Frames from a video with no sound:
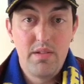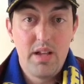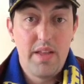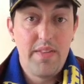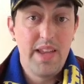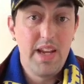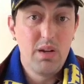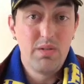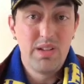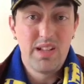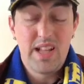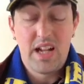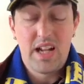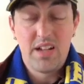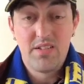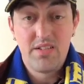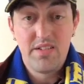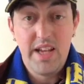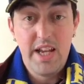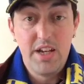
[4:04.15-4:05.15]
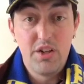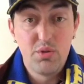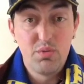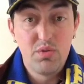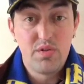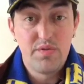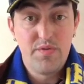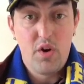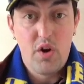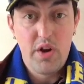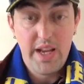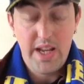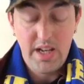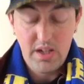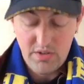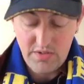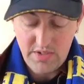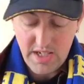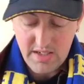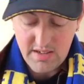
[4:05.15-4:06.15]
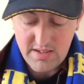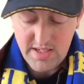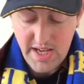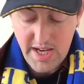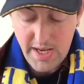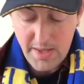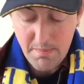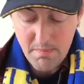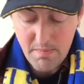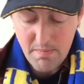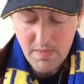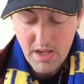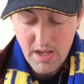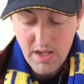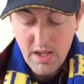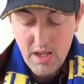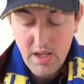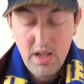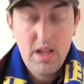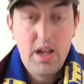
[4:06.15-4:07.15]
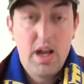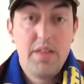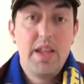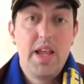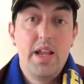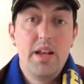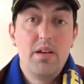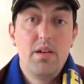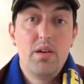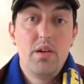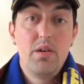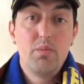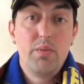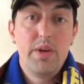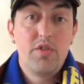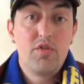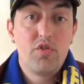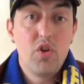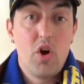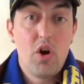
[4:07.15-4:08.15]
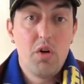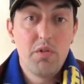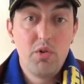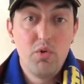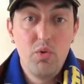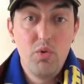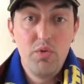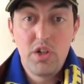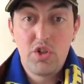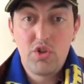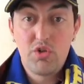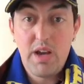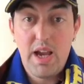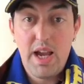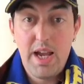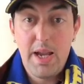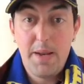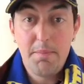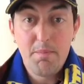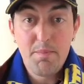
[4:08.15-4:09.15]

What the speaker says: think at that stage it was 14 or 16. And then we score another try.